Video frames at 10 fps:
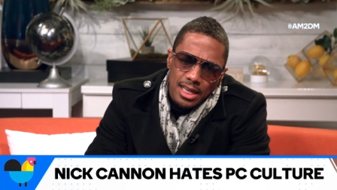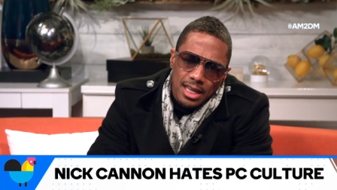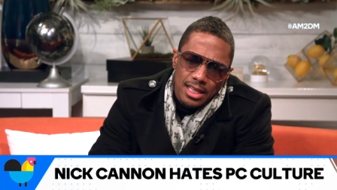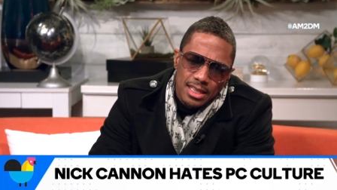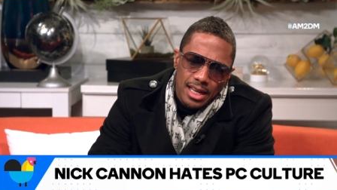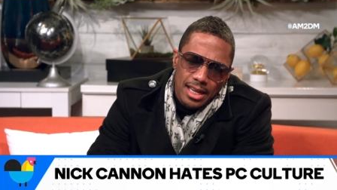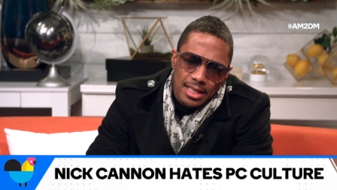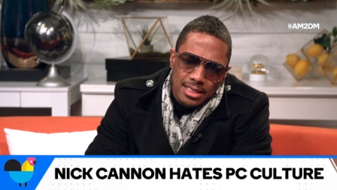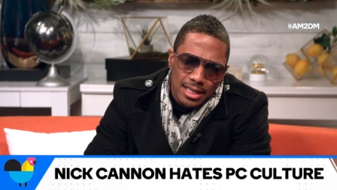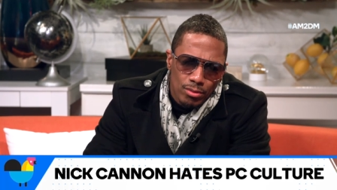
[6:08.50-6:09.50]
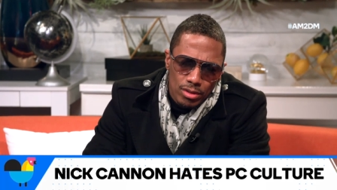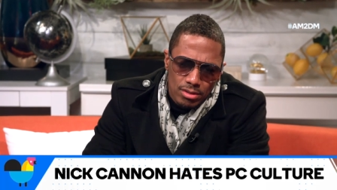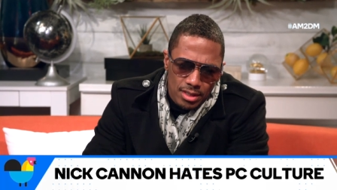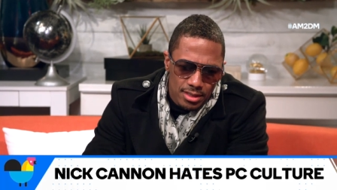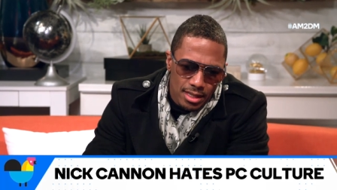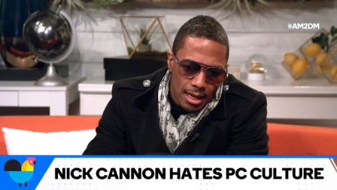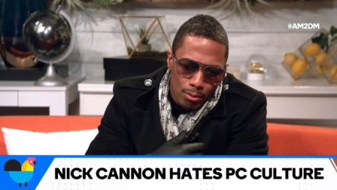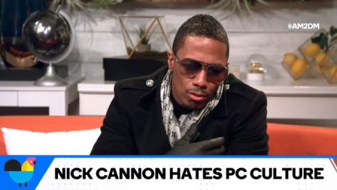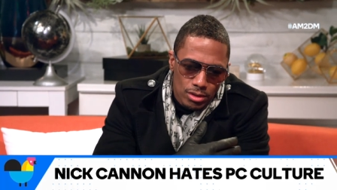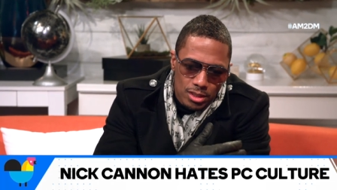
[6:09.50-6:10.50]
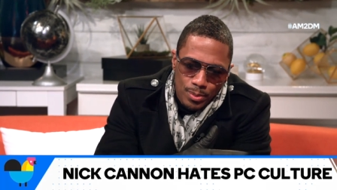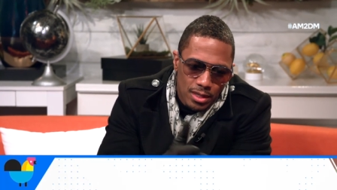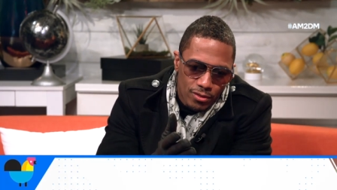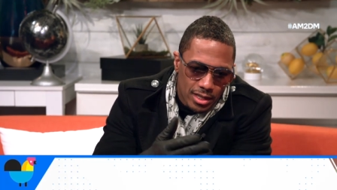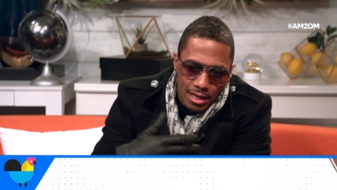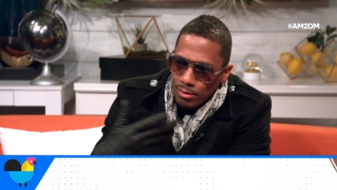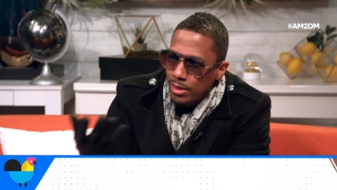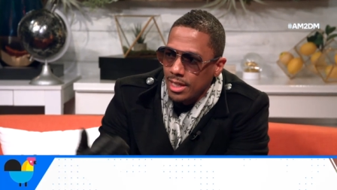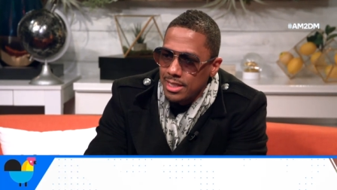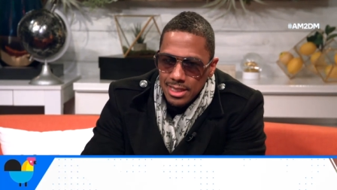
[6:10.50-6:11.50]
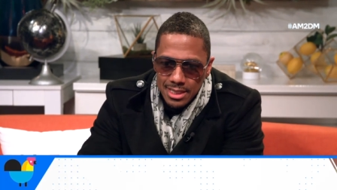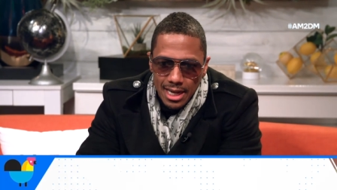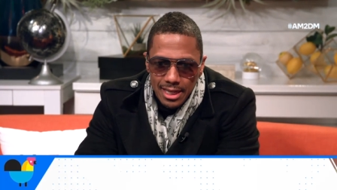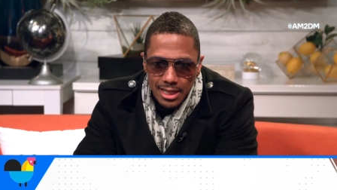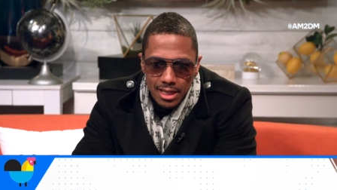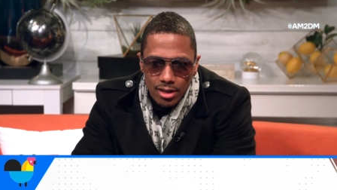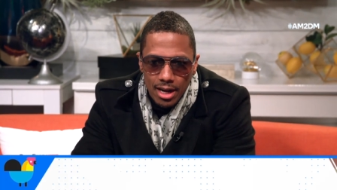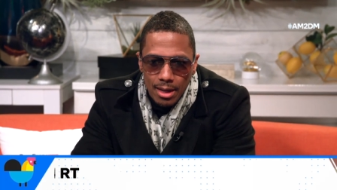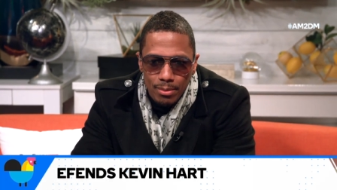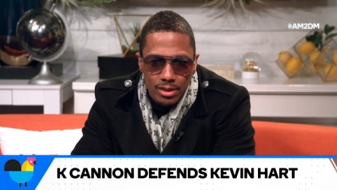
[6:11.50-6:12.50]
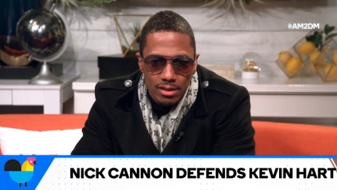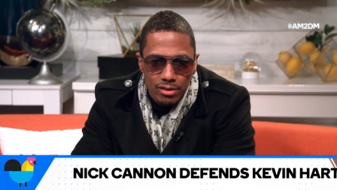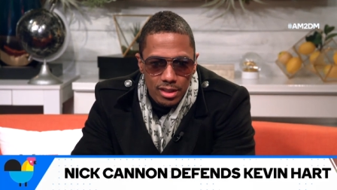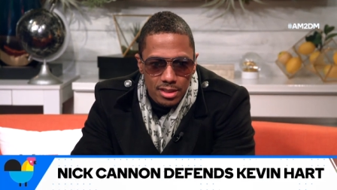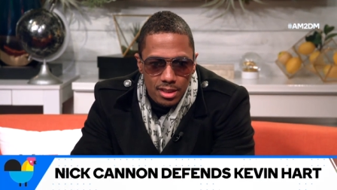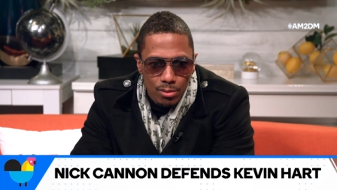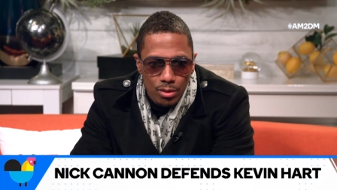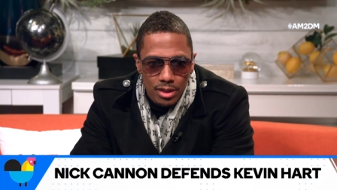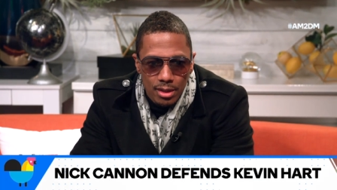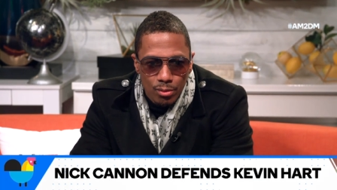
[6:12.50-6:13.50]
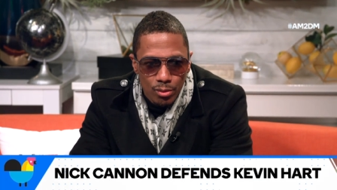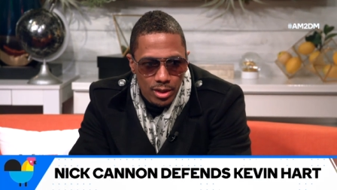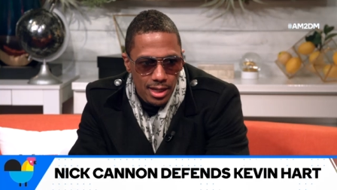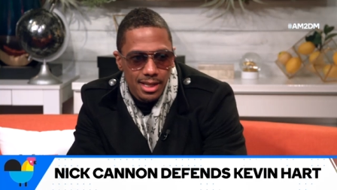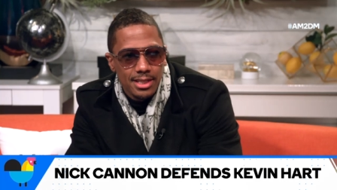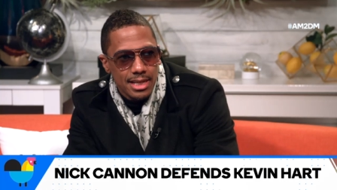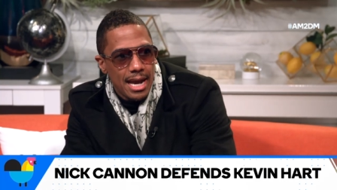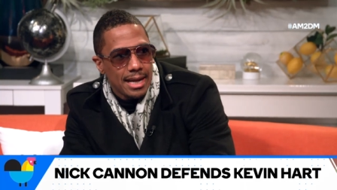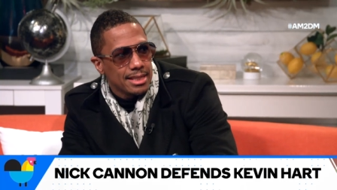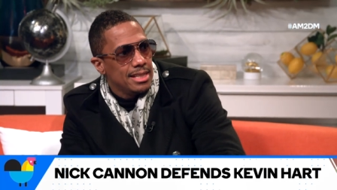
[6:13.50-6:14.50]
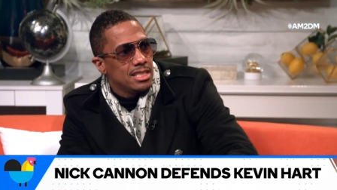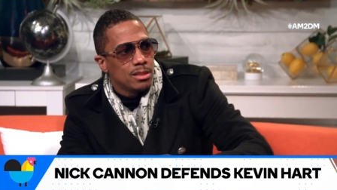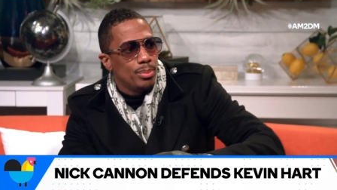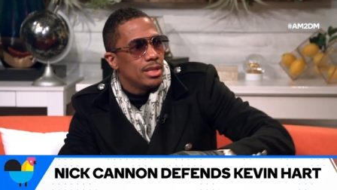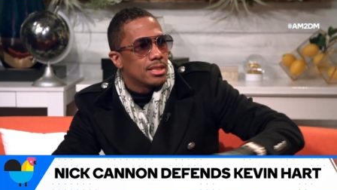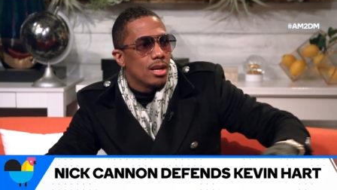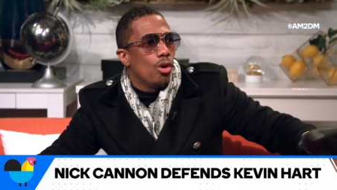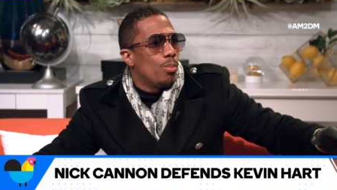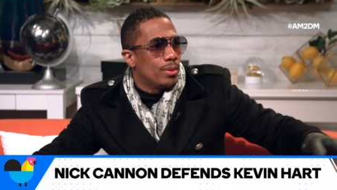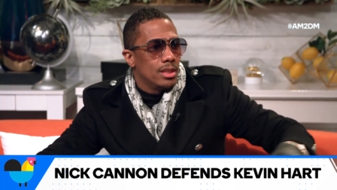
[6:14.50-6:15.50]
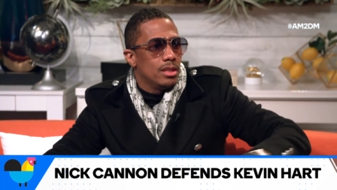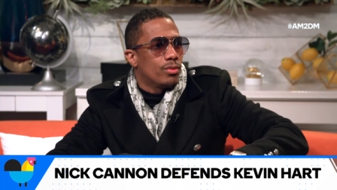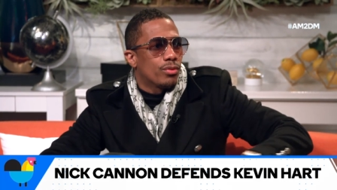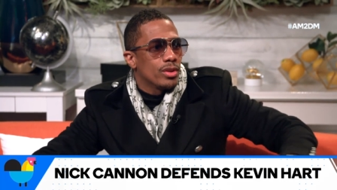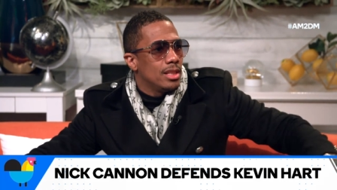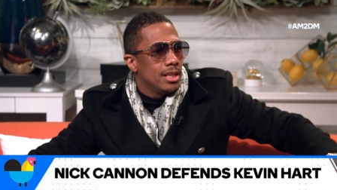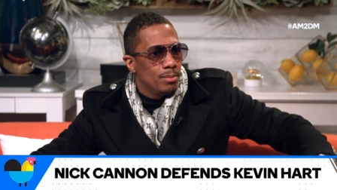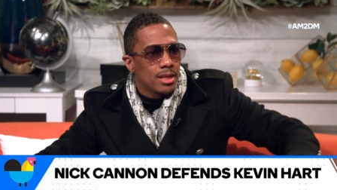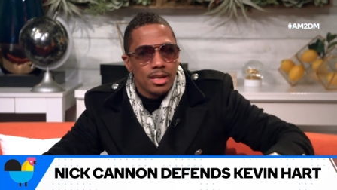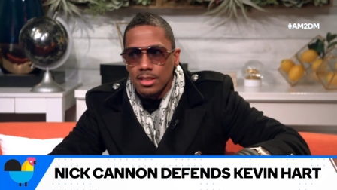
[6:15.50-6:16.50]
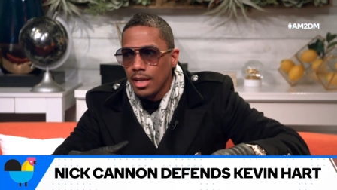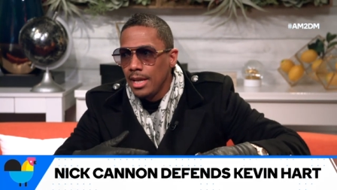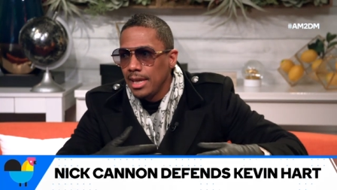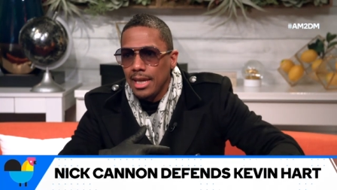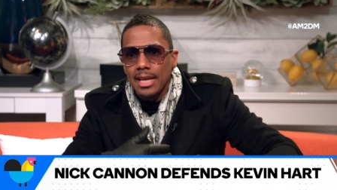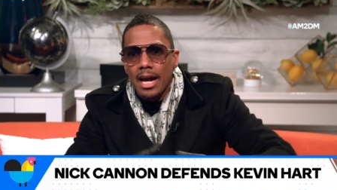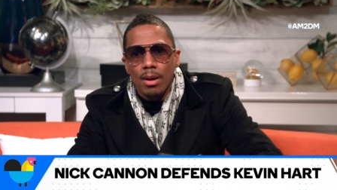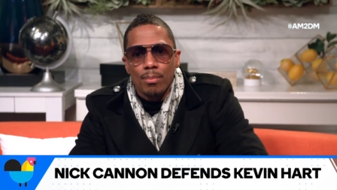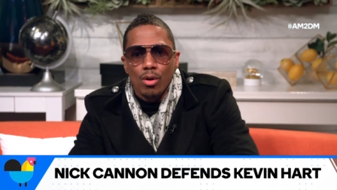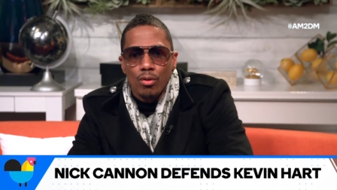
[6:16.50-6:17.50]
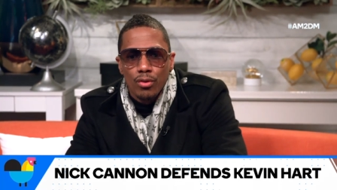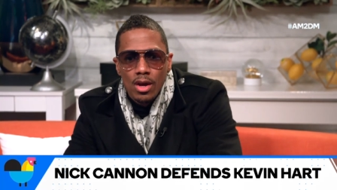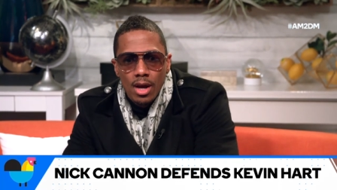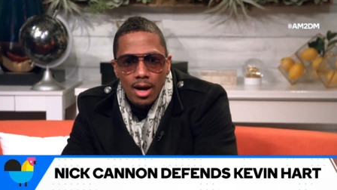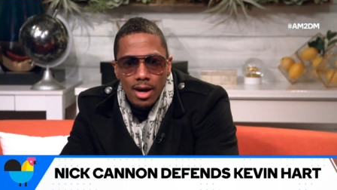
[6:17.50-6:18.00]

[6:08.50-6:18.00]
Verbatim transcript: say that like I'm only speaking for Kevin because he's not here. I believe he's someone in his act. He speaks openly, freely because he and I are both.